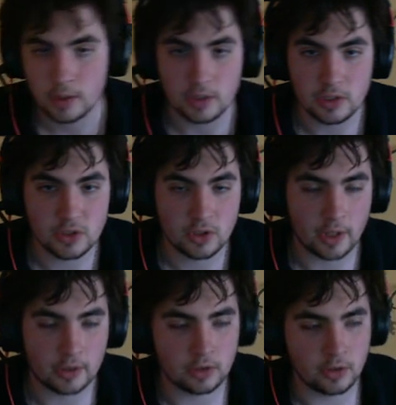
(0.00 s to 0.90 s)
These are
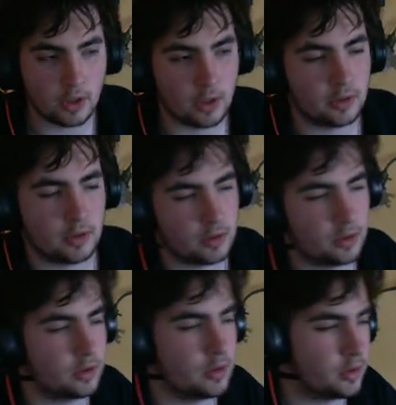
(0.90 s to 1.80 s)
like the
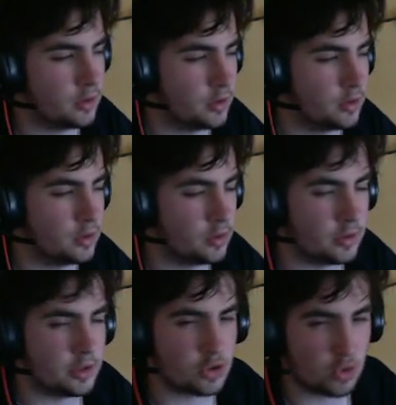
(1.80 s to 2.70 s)

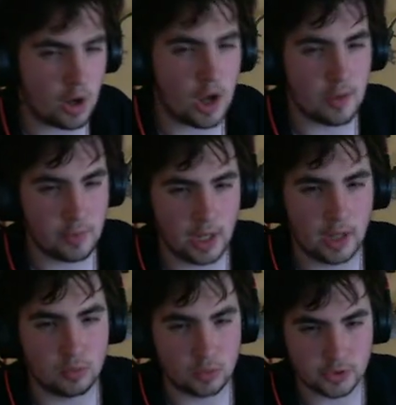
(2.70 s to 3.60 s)
tribe
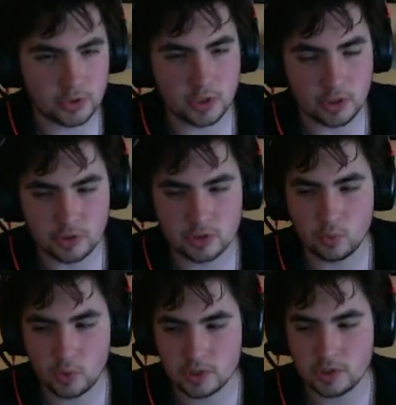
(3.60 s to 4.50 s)
cannibals, it's the
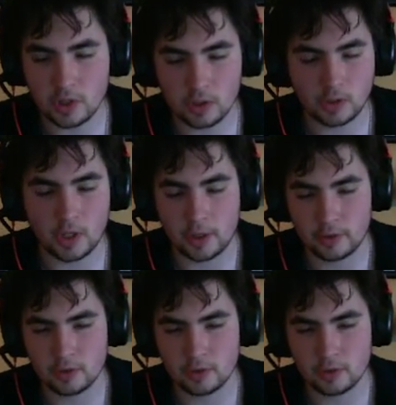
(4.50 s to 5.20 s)
ones that are like